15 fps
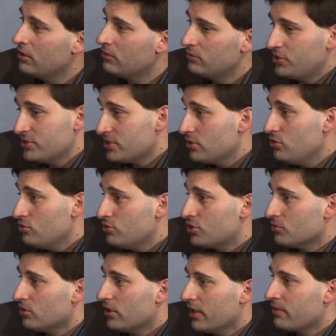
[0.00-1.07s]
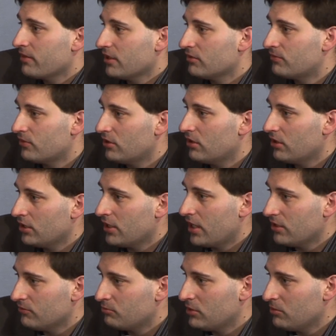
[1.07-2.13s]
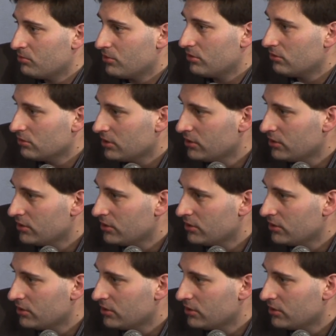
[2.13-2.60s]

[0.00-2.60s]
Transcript: which is unusual, I think, for a lot of people